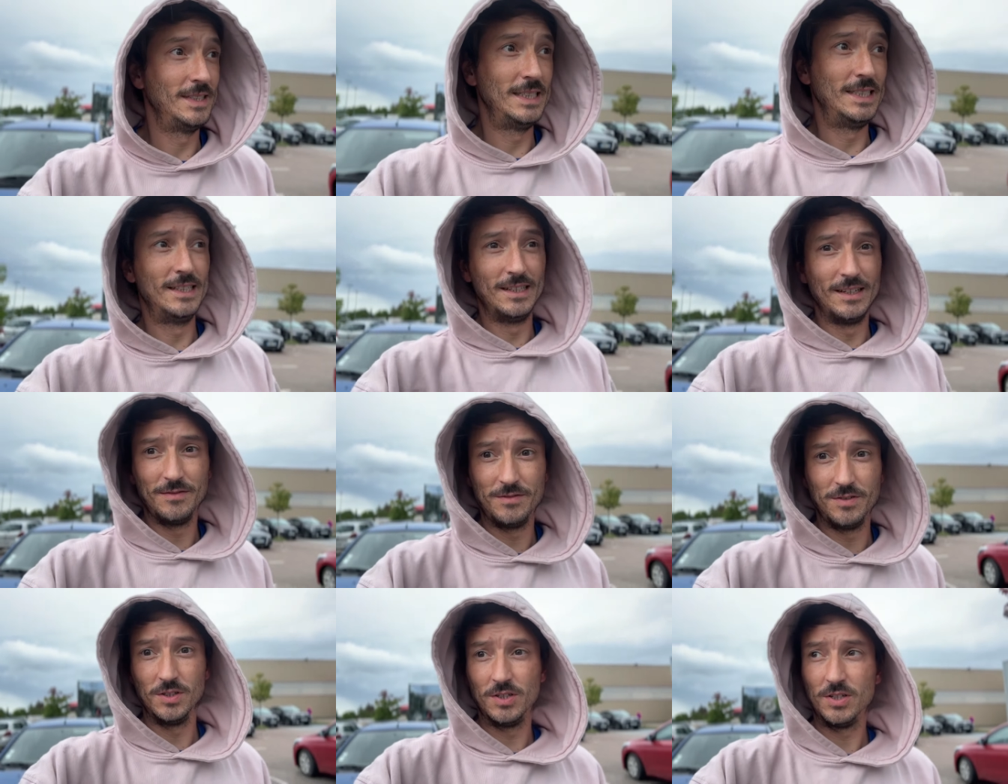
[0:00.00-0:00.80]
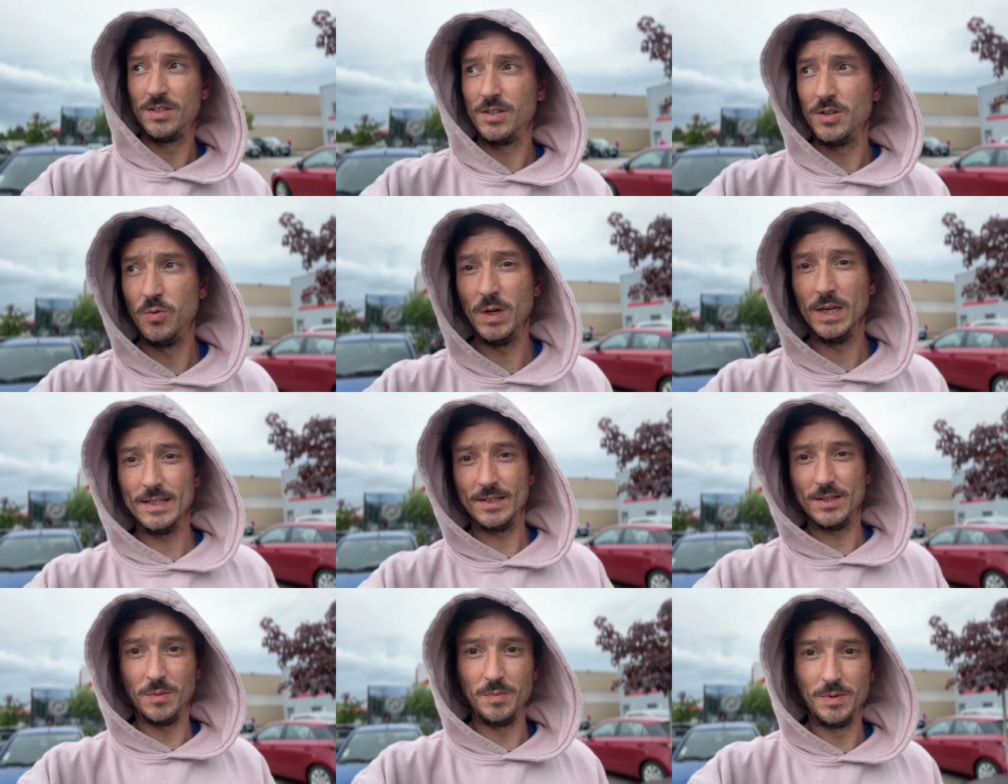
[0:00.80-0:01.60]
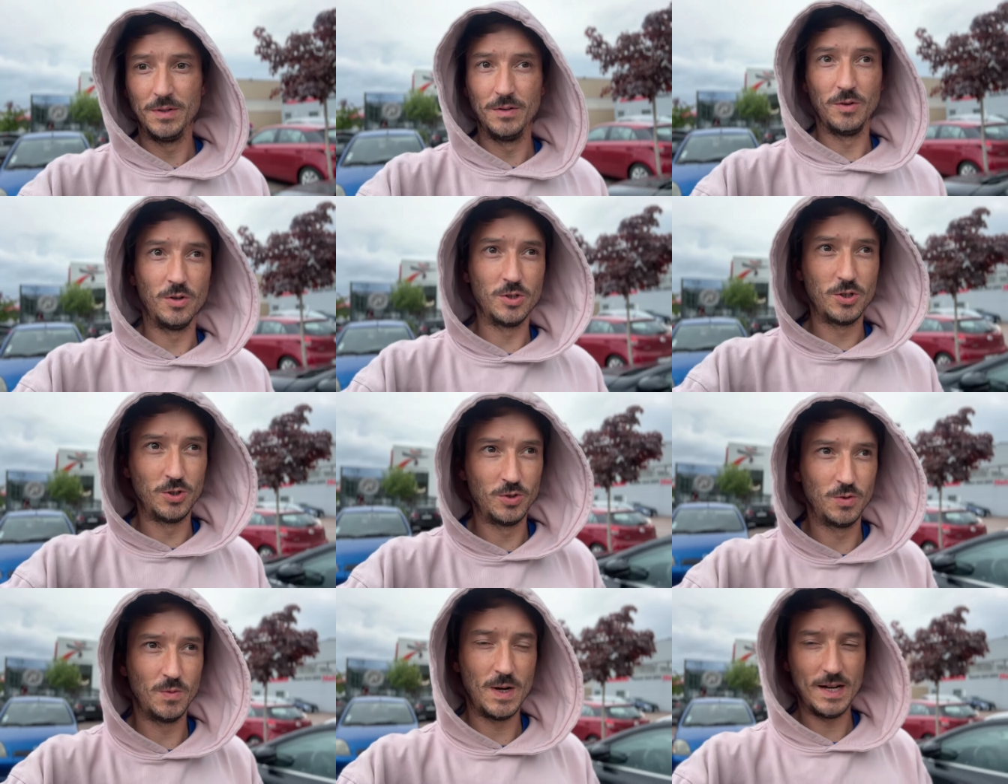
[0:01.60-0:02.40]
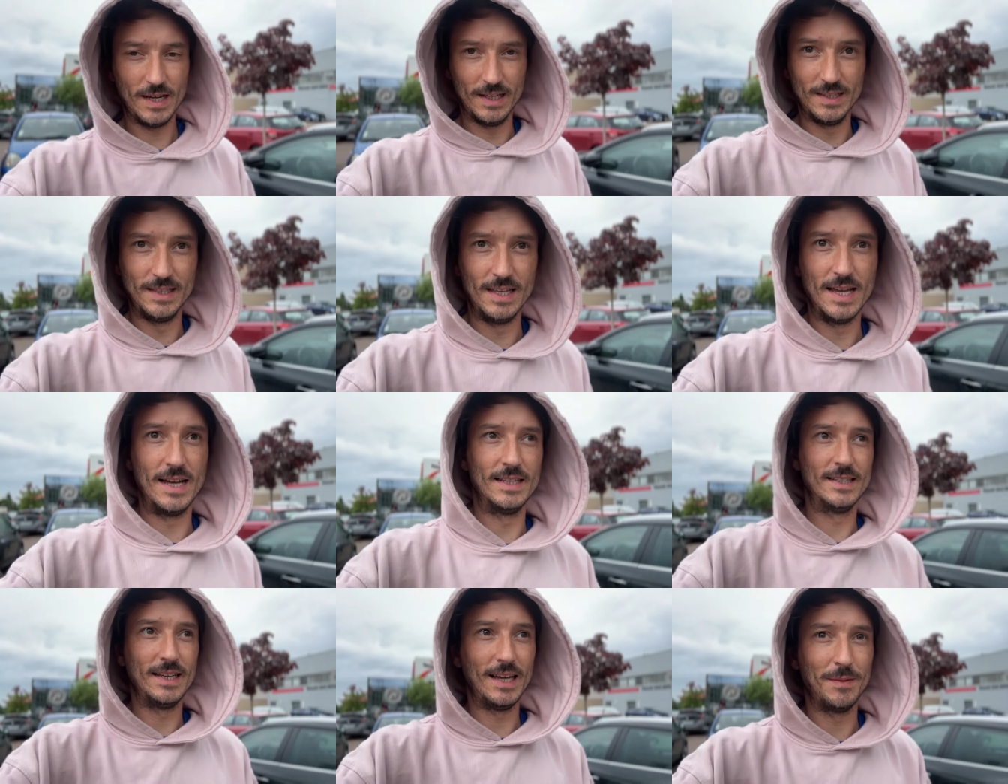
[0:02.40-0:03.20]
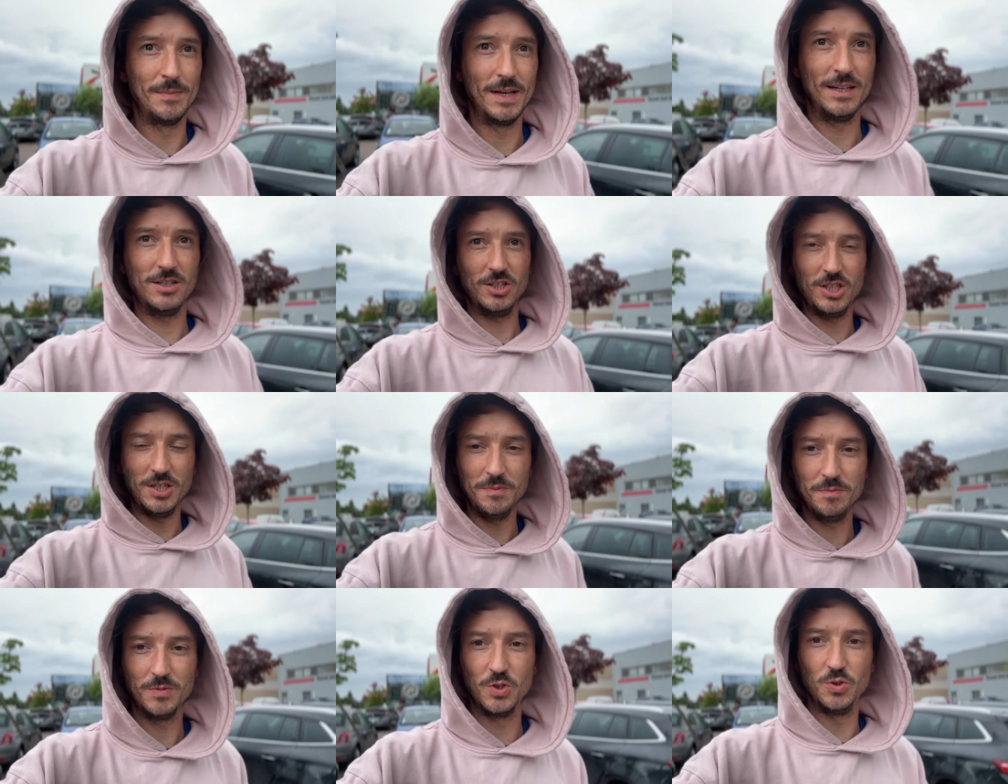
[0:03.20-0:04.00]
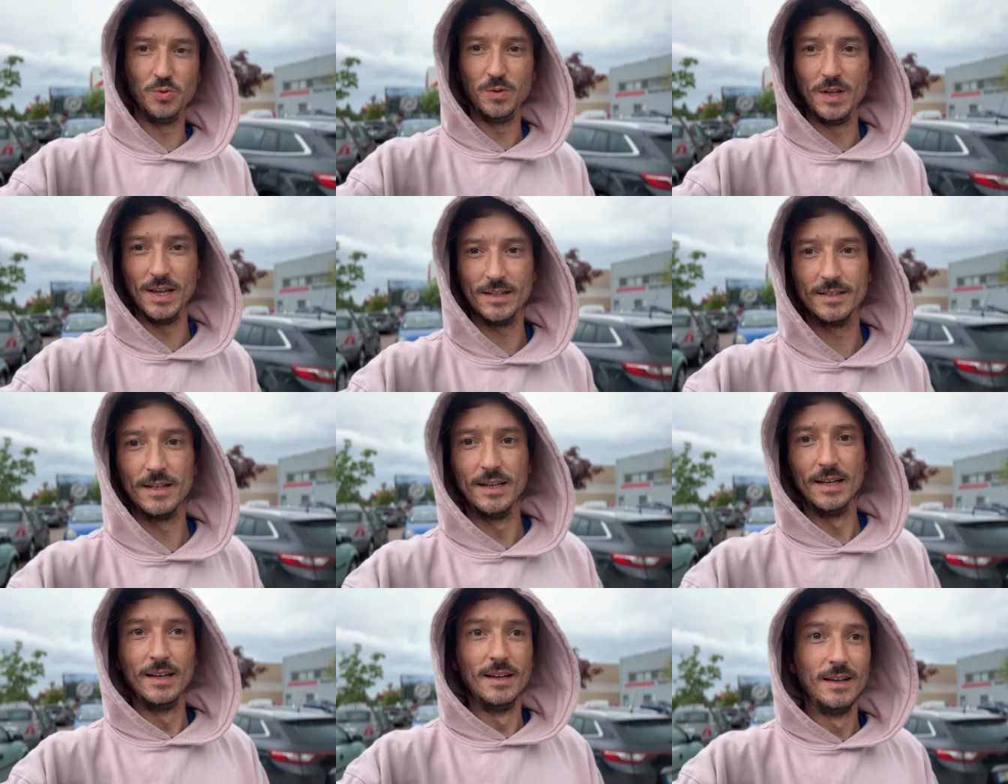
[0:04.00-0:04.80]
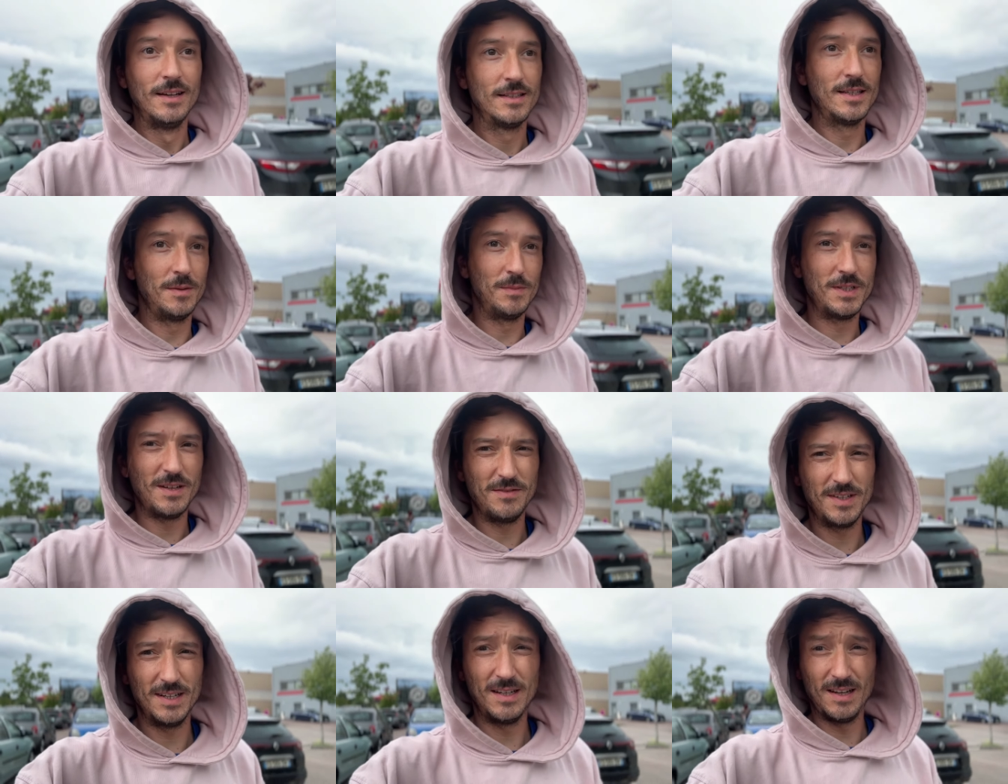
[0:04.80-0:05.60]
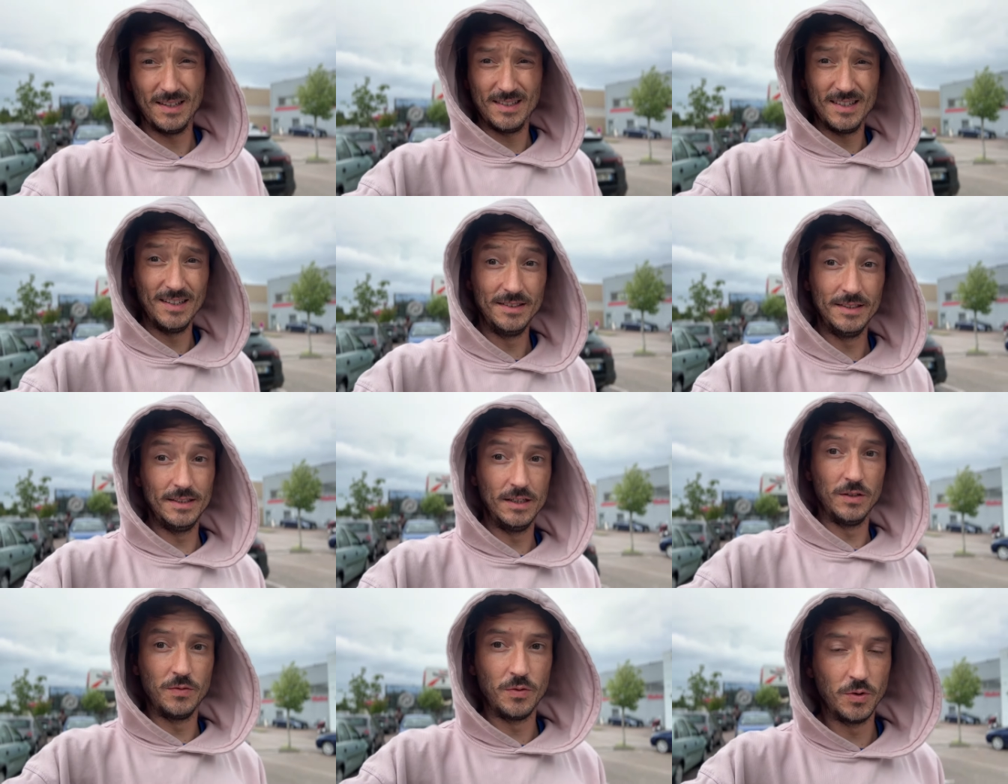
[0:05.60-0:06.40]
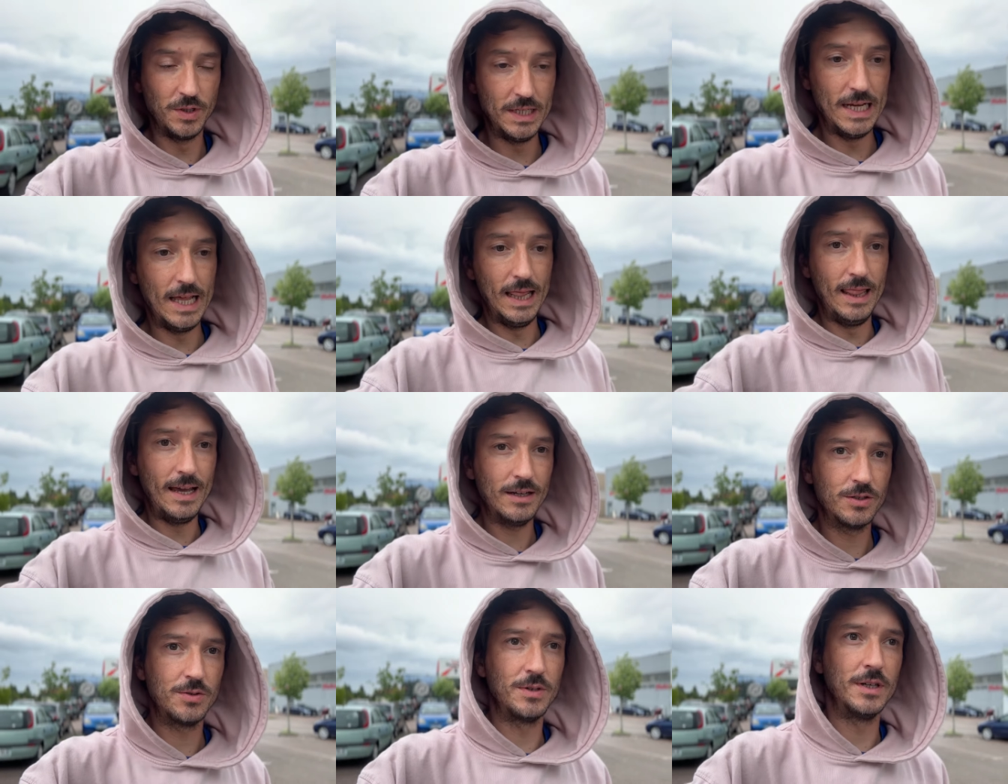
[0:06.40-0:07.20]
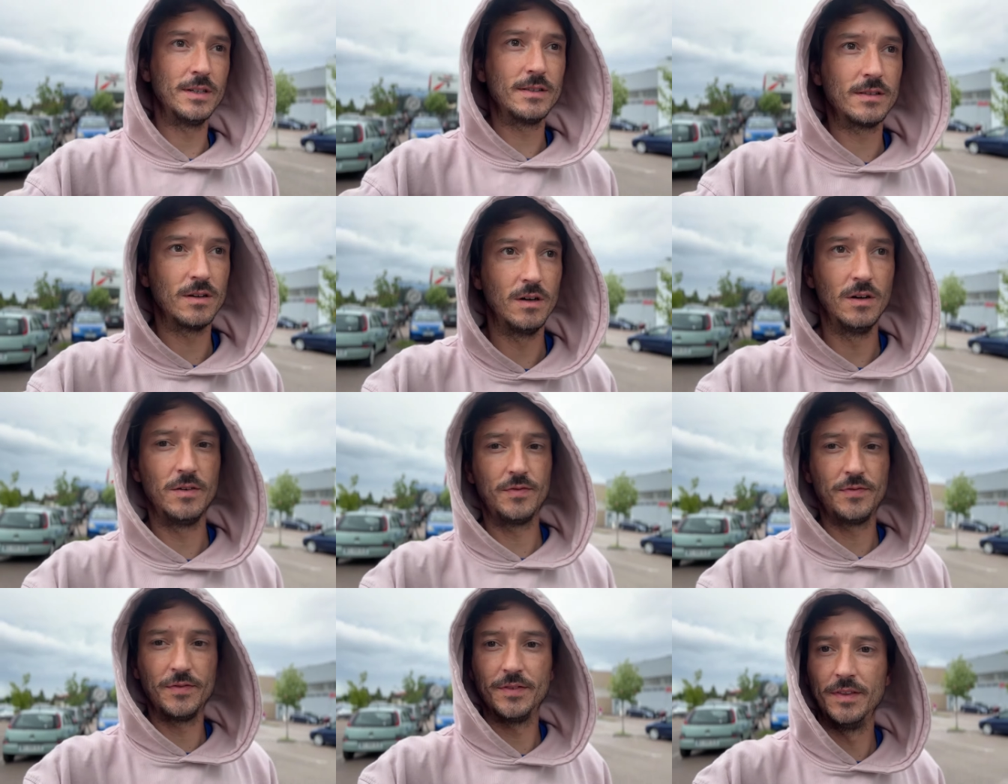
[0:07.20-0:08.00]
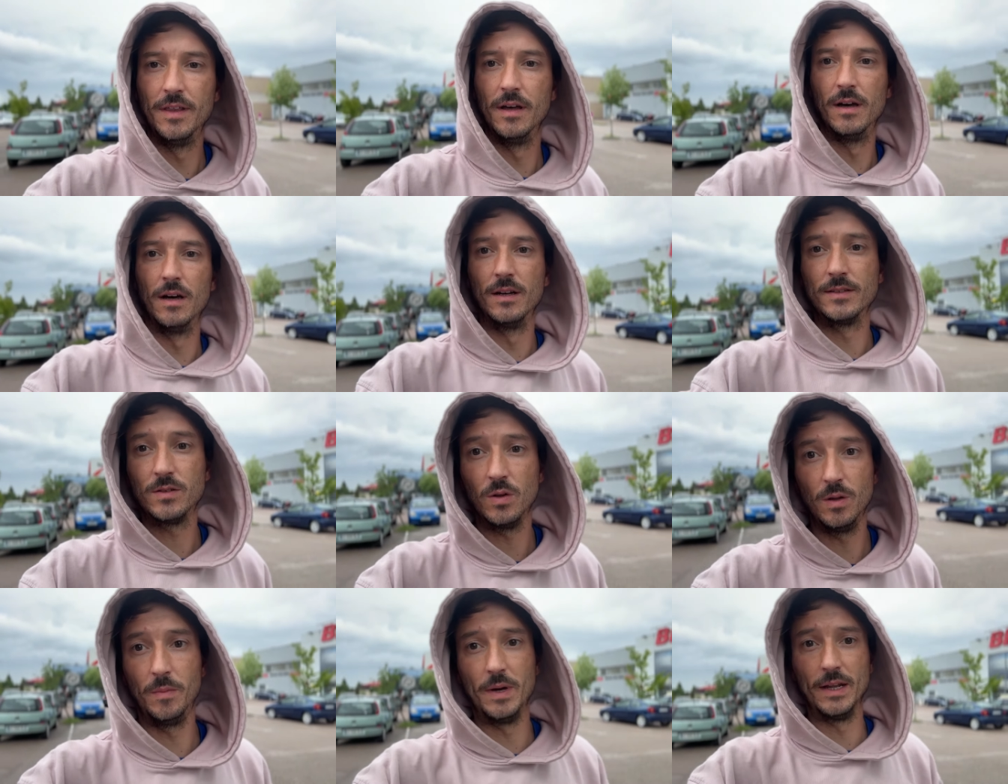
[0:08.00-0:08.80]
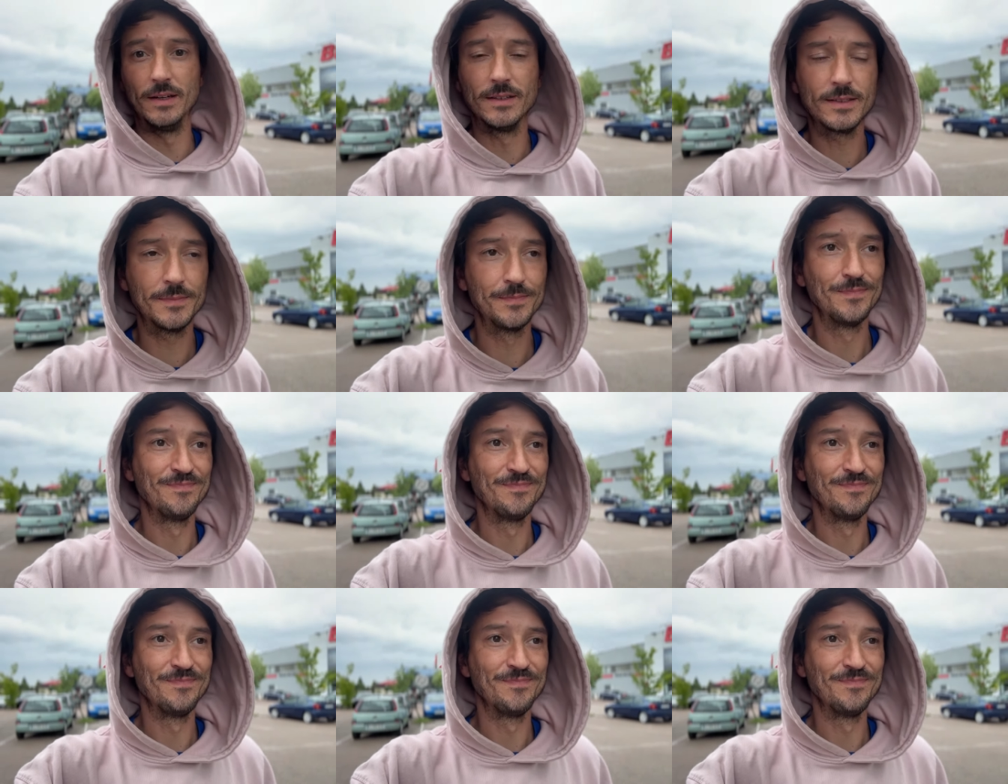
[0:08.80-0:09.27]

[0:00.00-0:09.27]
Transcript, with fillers: Did another quick stop in Rochefort at the Intermarché to get some stuff that I still needed for the electrics of the solar panels